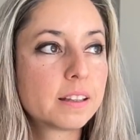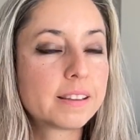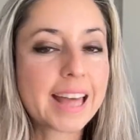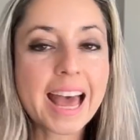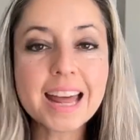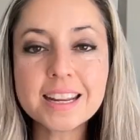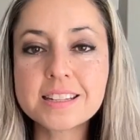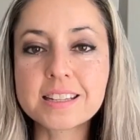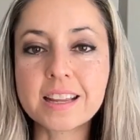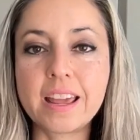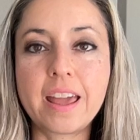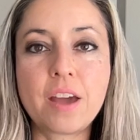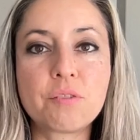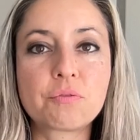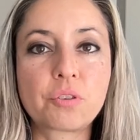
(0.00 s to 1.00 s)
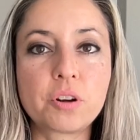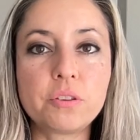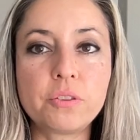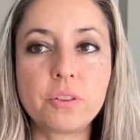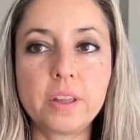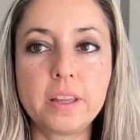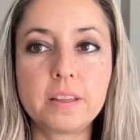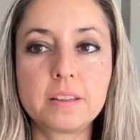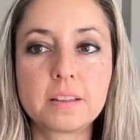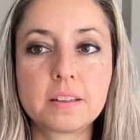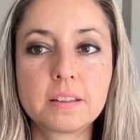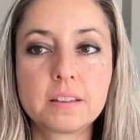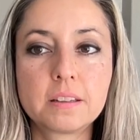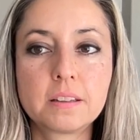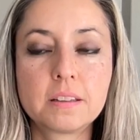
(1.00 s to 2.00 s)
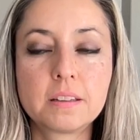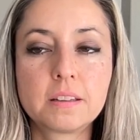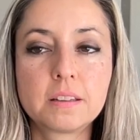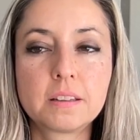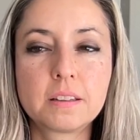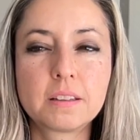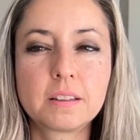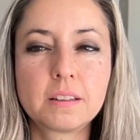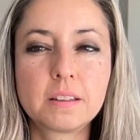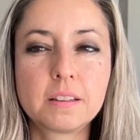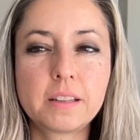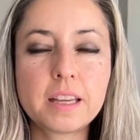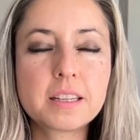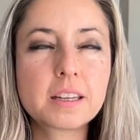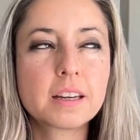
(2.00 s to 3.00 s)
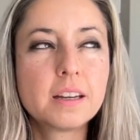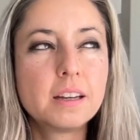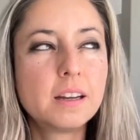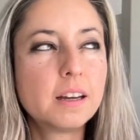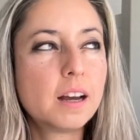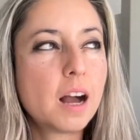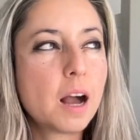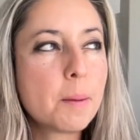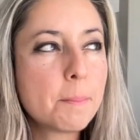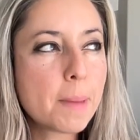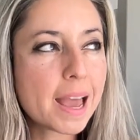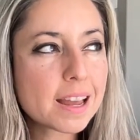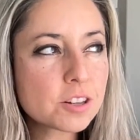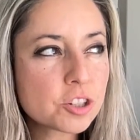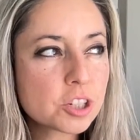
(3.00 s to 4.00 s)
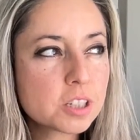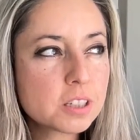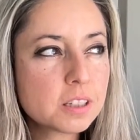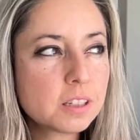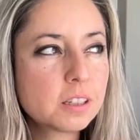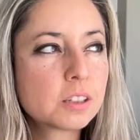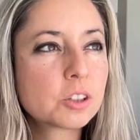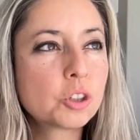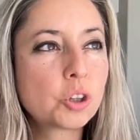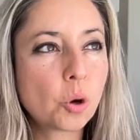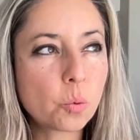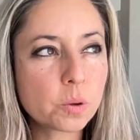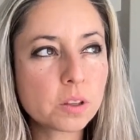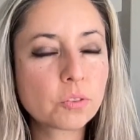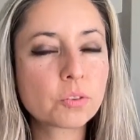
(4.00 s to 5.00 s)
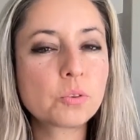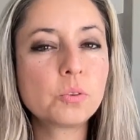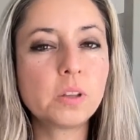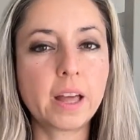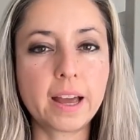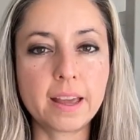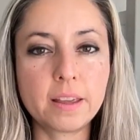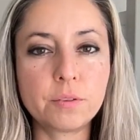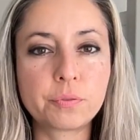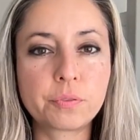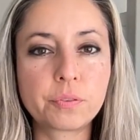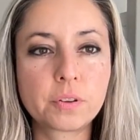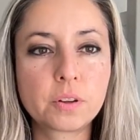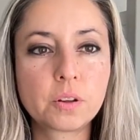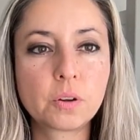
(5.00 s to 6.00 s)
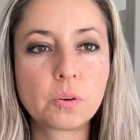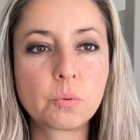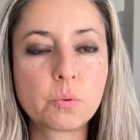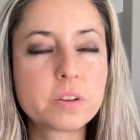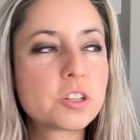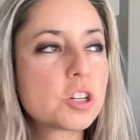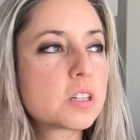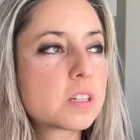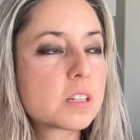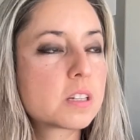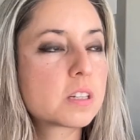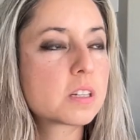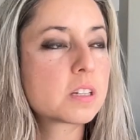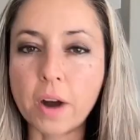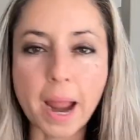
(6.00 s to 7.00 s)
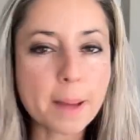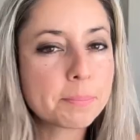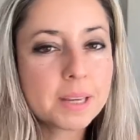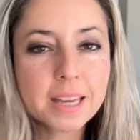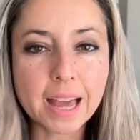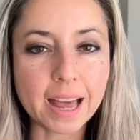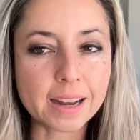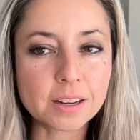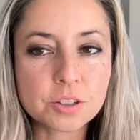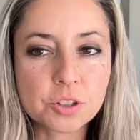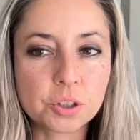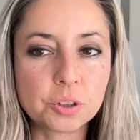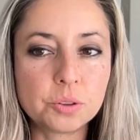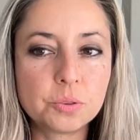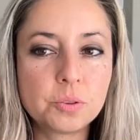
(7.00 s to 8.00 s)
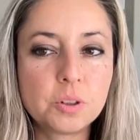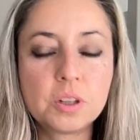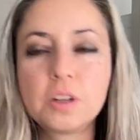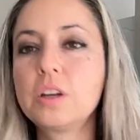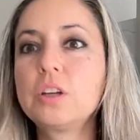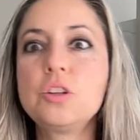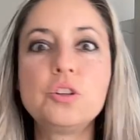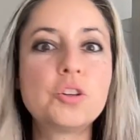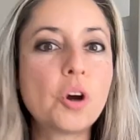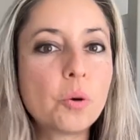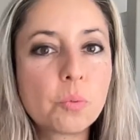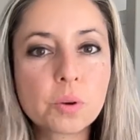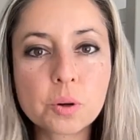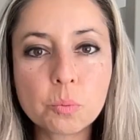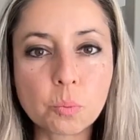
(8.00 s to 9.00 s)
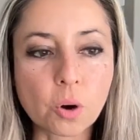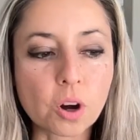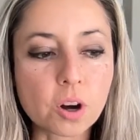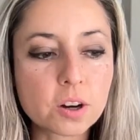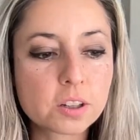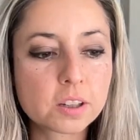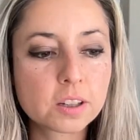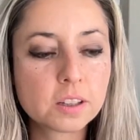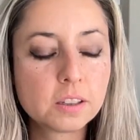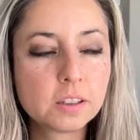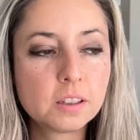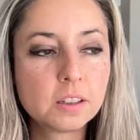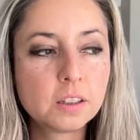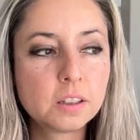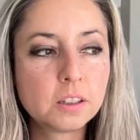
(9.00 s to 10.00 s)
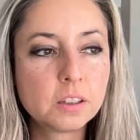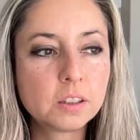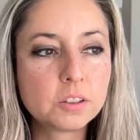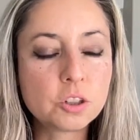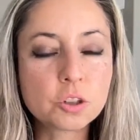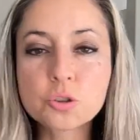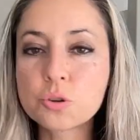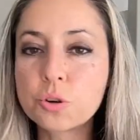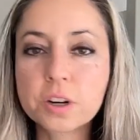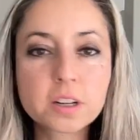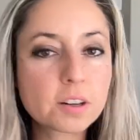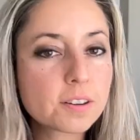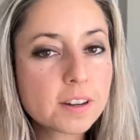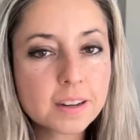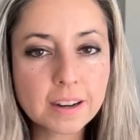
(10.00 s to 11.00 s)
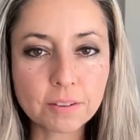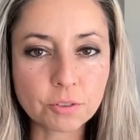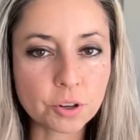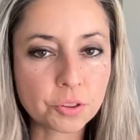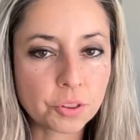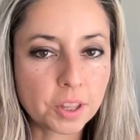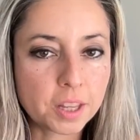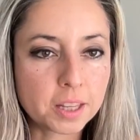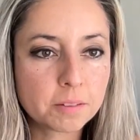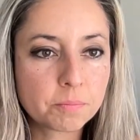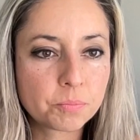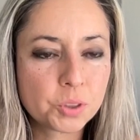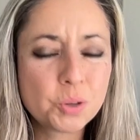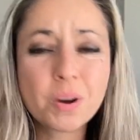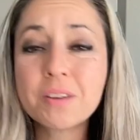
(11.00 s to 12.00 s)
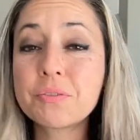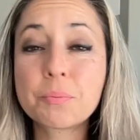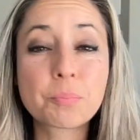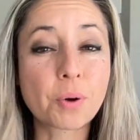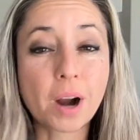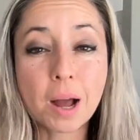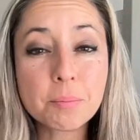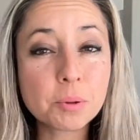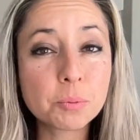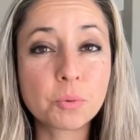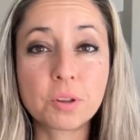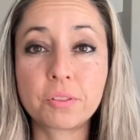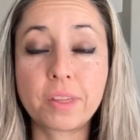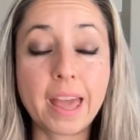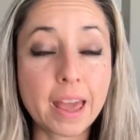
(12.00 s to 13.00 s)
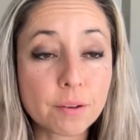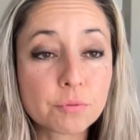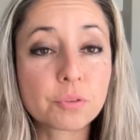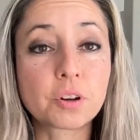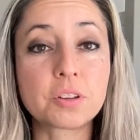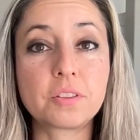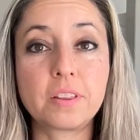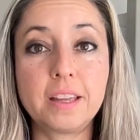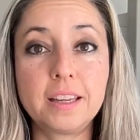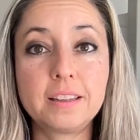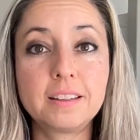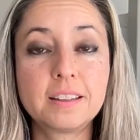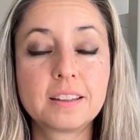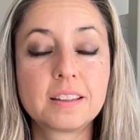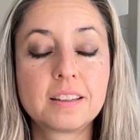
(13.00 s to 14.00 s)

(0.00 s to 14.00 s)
that is everything. Like, imagine going through life with just a crappy attitude. You don't want to work. You're triggered at everything. You have a problem with everything.